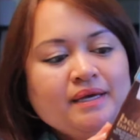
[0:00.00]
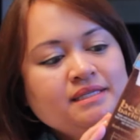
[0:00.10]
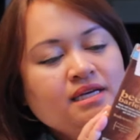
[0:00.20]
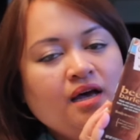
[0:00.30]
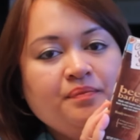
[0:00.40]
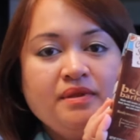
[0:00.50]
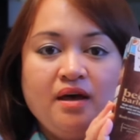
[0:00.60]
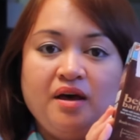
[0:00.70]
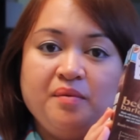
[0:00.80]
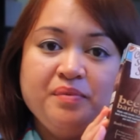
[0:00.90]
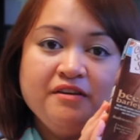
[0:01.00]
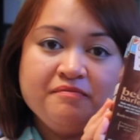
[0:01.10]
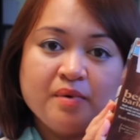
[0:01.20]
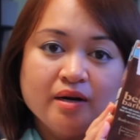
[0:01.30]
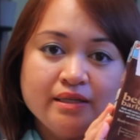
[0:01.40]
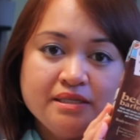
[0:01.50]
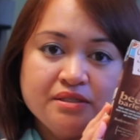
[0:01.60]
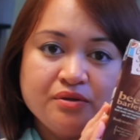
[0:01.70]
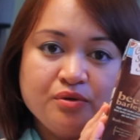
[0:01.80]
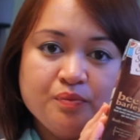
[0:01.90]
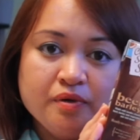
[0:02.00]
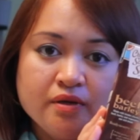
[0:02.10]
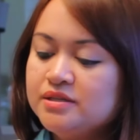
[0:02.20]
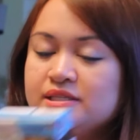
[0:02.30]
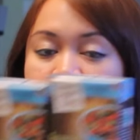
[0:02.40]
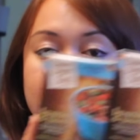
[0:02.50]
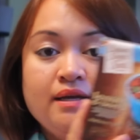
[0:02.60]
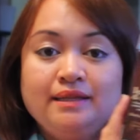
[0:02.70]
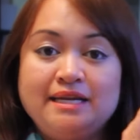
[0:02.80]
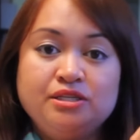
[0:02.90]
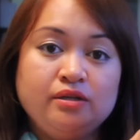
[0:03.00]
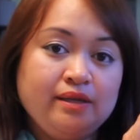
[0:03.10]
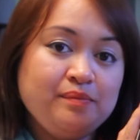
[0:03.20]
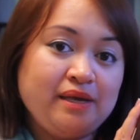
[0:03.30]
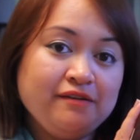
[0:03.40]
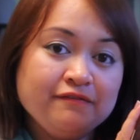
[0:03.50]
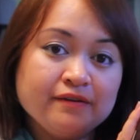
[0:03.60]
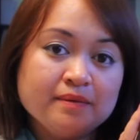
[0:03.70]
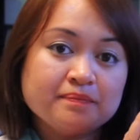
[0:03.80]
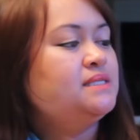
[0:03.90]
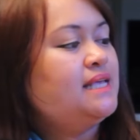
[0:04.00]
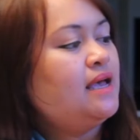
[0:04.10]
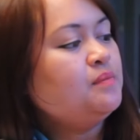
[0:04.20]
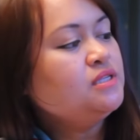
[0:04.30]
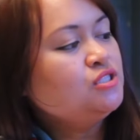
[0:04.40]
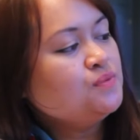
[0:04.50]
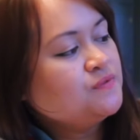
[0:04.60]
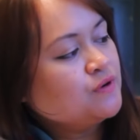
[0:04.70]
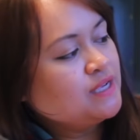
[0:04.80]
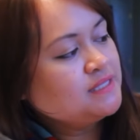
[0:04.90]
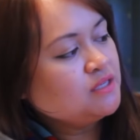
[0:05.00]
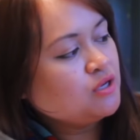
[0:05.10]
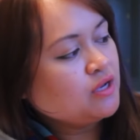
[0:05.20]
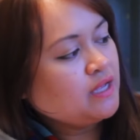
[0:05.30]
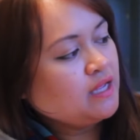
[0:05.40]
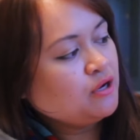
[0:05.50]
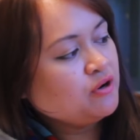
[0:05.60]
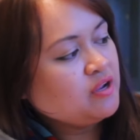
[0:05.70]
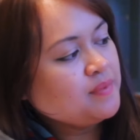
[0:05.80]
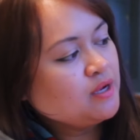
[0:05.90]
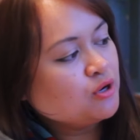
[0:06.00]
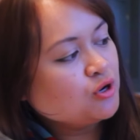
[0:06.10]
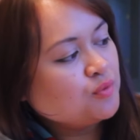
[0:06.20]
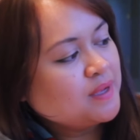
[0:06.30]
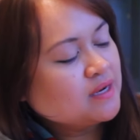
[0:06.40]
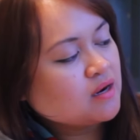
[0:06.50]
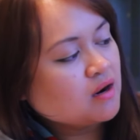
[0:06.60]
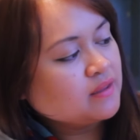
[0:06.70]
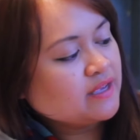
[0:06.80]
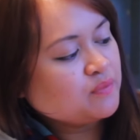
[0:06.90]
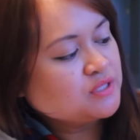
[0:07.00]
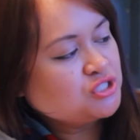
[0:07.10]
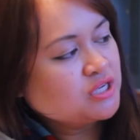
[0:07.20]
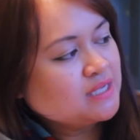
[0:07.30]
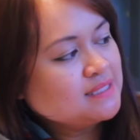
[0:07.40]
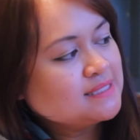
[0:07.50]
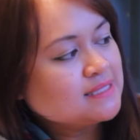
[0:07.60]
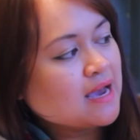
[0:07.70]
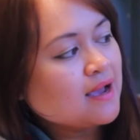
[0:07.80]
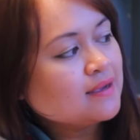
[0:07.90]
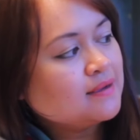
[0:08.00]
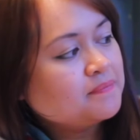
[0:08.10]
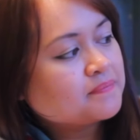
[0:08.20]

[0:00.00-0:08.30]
Picked up the beef barley soup, also the lentil and beef. This Campbell's soups for easy cooking, creamy herb and garlic with chicken stock.